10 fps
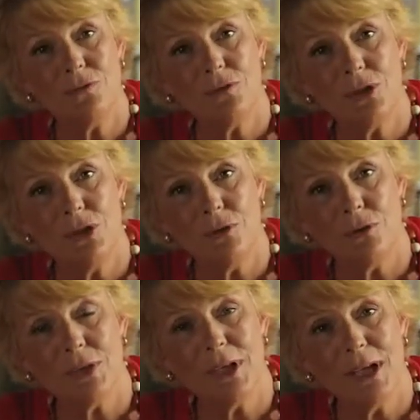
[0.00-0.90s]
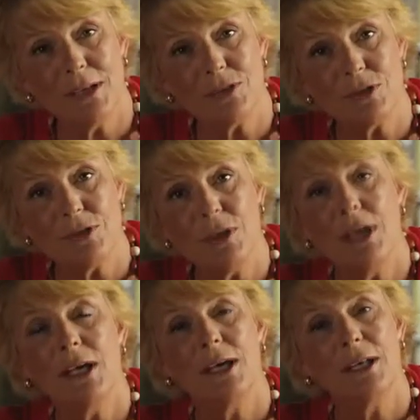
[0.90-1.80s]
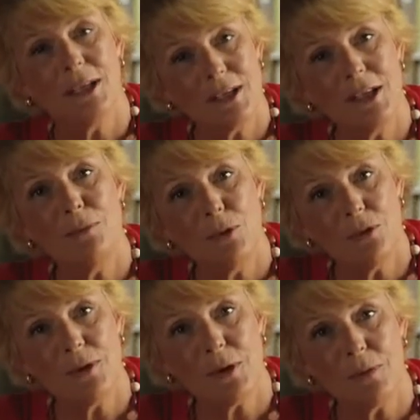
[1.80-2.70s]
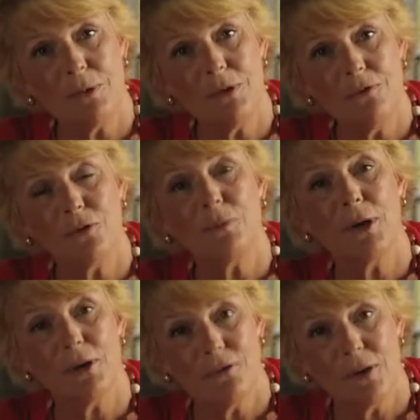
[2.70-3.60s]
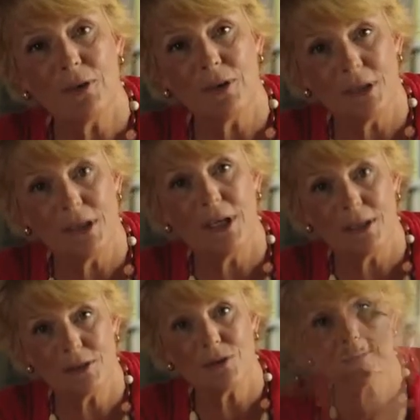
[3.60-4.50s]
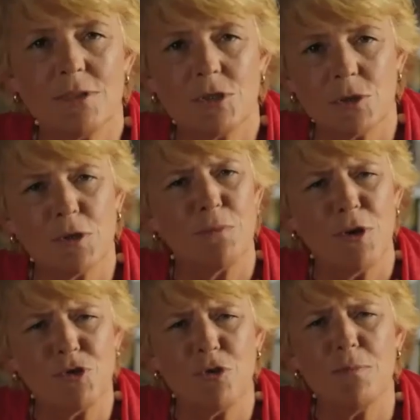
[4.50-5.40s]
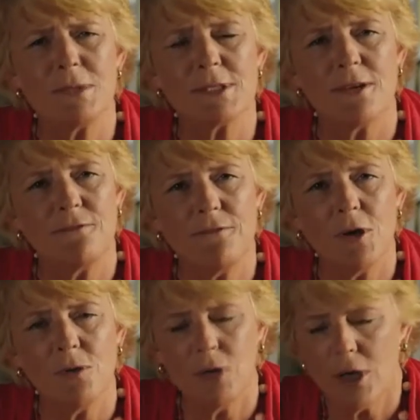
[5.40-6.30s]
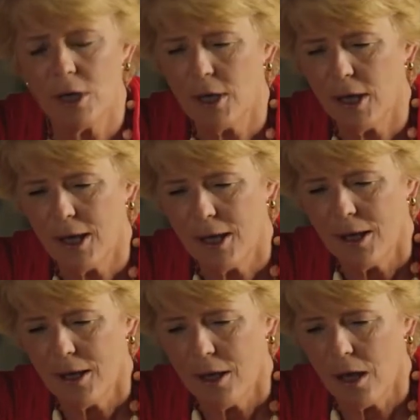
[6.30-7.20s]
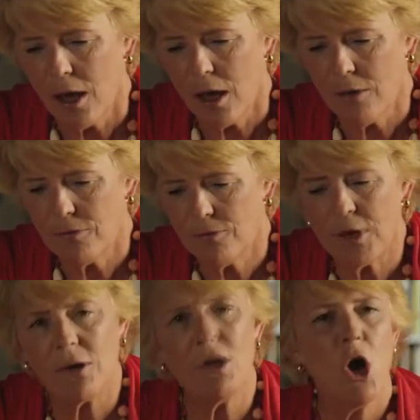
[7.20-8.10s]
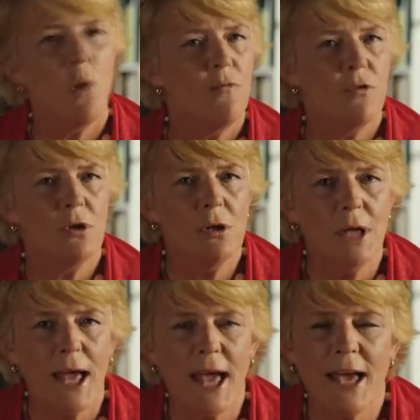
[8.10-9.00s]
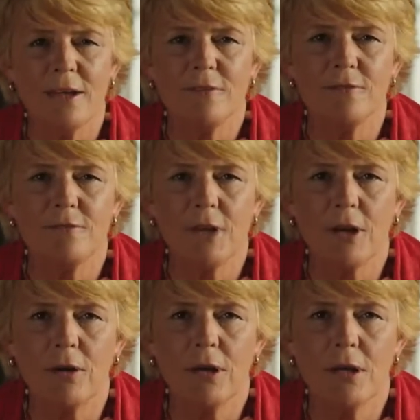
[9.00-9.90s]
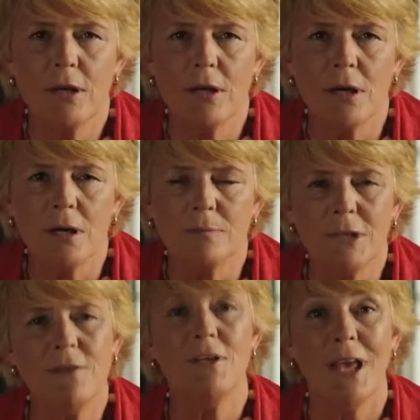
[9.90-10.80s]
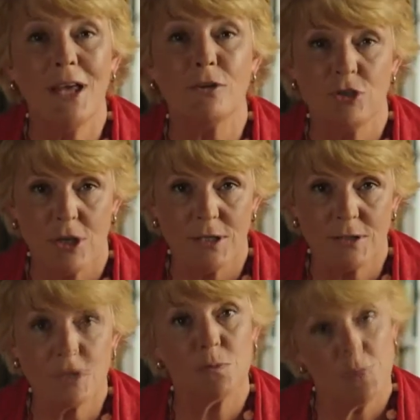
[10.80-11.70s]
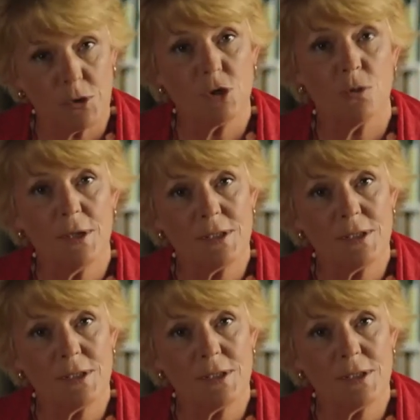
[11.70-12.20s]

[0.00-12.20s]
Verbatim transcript: for the uterine cancer, and I had chemotherapy for my ovarian cancer. During my treatments, I felt uh, very hopeful and very um, even energized because we were doing